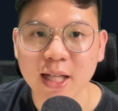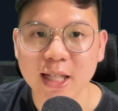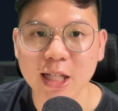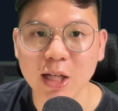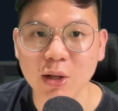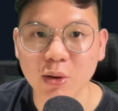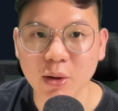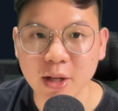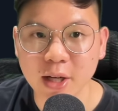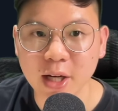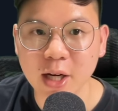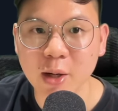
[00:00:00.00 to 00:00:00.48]

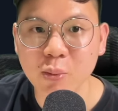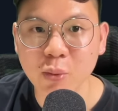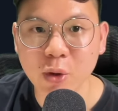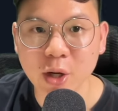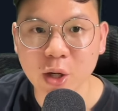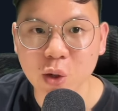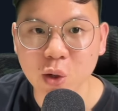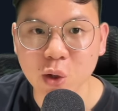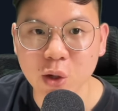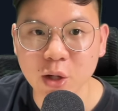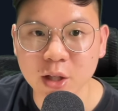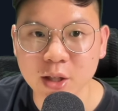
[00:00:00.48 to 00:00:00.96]
Now, I am
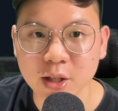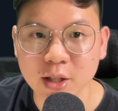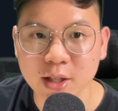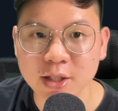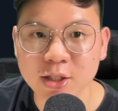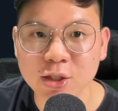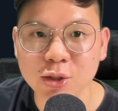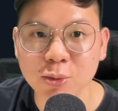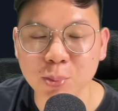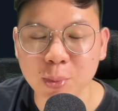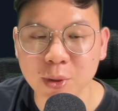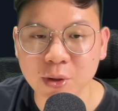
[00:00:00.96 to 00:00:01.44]
recording
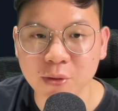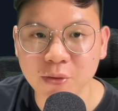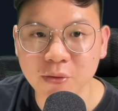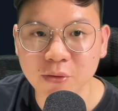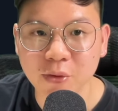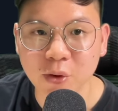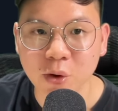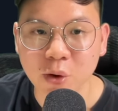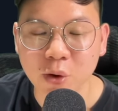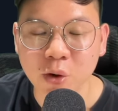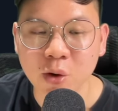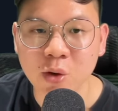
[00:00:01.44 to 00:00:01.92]
this
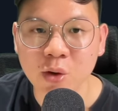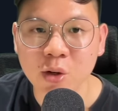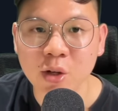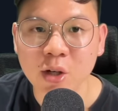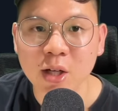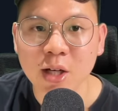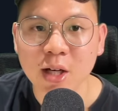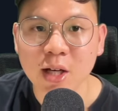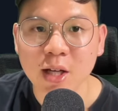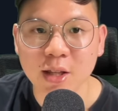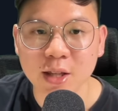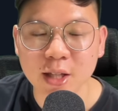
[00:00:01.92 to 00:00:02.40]
before
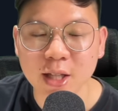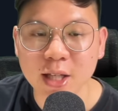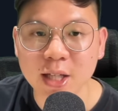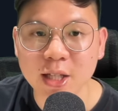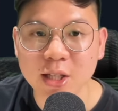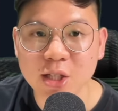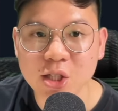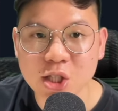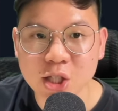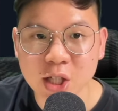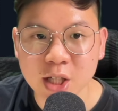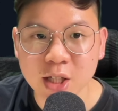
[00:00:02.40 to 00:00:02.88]

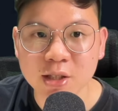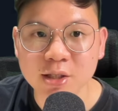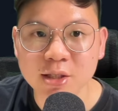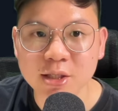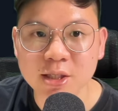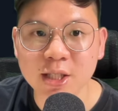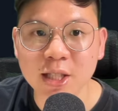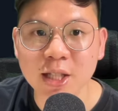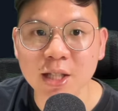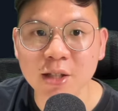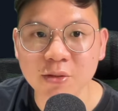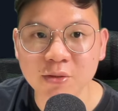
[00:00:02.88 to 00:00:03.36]
the
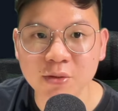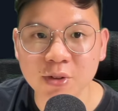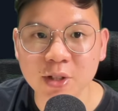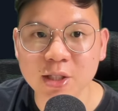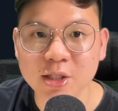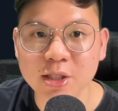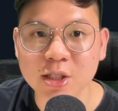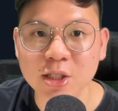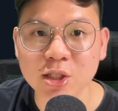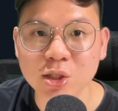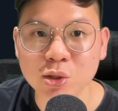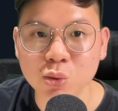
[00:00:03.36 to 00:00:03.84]
Chelsea
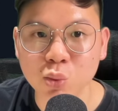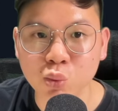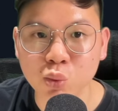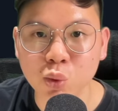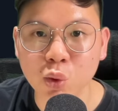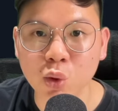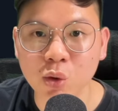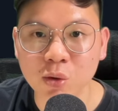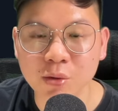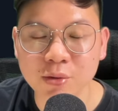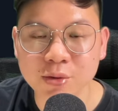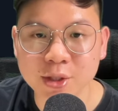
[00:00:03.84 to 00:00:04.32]
versus
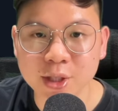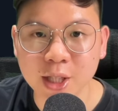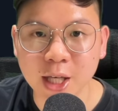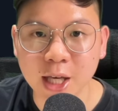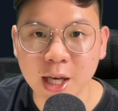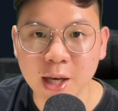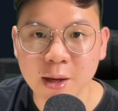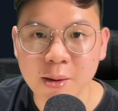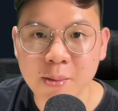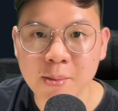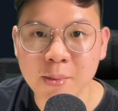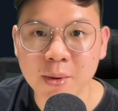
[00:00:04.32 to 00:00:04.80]
Wolves
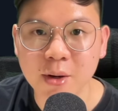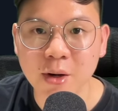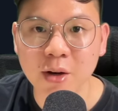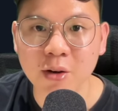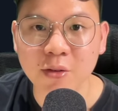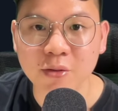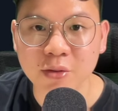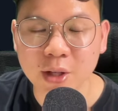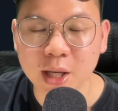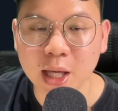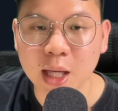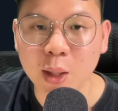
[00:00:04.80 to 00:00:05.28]
game
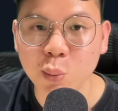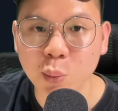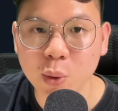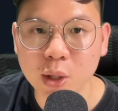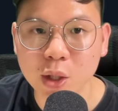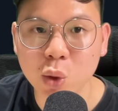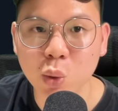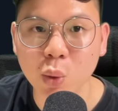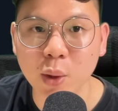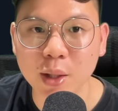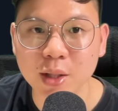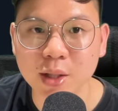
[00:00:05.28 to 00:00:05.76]
of game
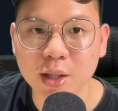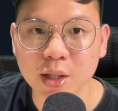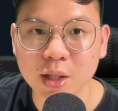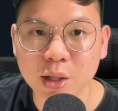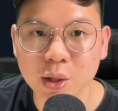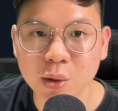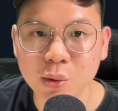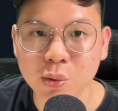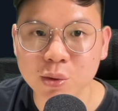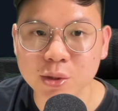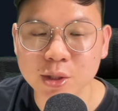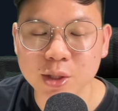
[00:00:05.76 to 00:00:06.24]
week
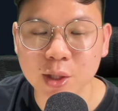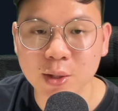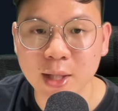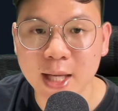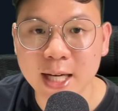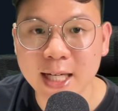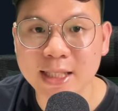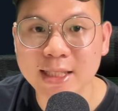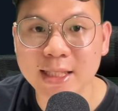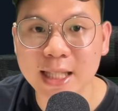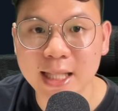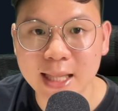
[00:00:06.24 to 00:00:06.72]
22. So
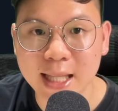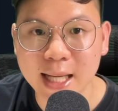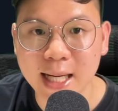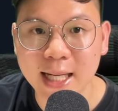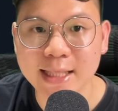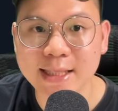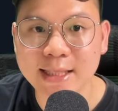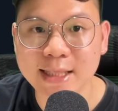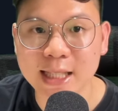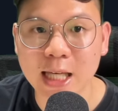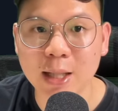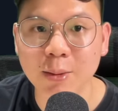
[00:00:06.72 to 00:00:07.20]
that is the
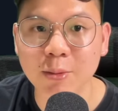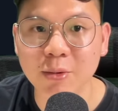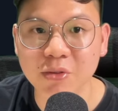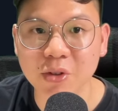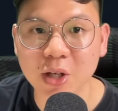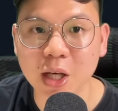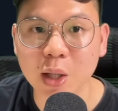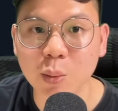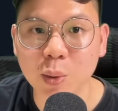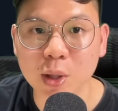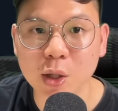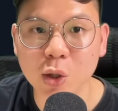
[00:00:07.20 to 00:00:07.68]
last game of
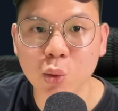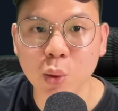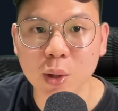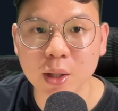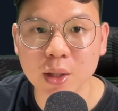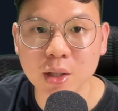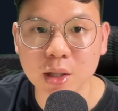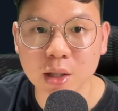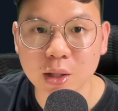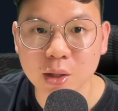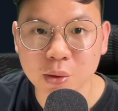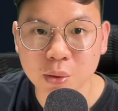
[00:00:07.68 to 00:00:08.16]
game week
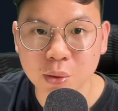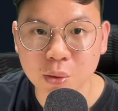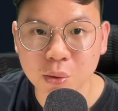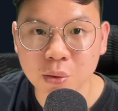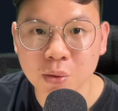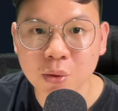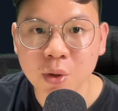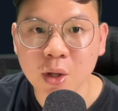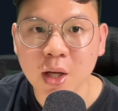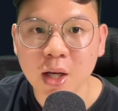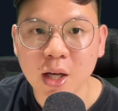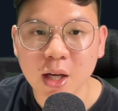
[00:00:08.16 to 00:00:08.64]

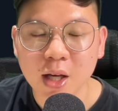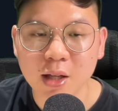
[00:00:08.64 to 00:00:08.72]
22.